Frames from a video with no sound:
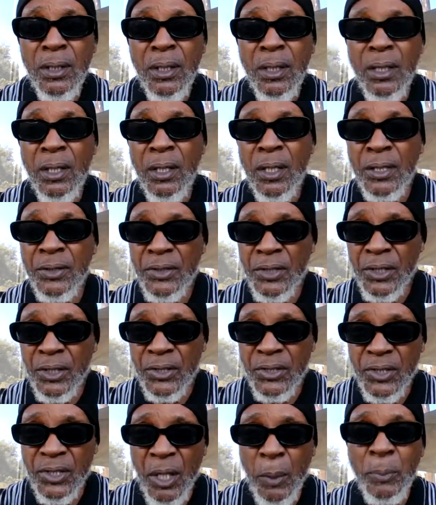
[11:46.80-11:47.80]
are under the
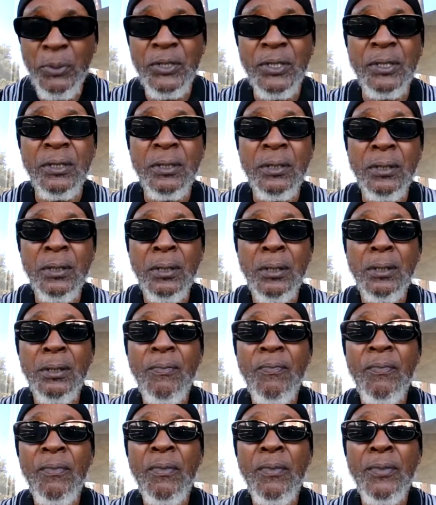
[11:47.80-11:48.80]
assumption
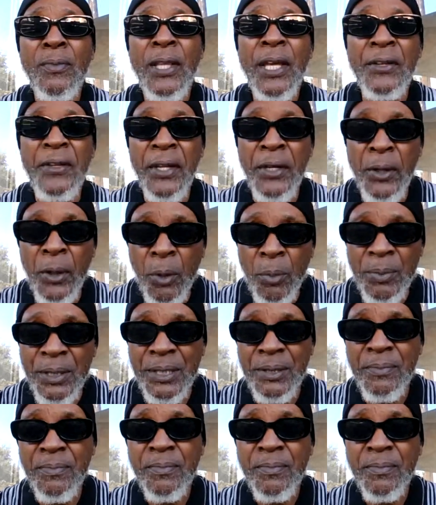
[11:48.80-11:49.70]
that they know me,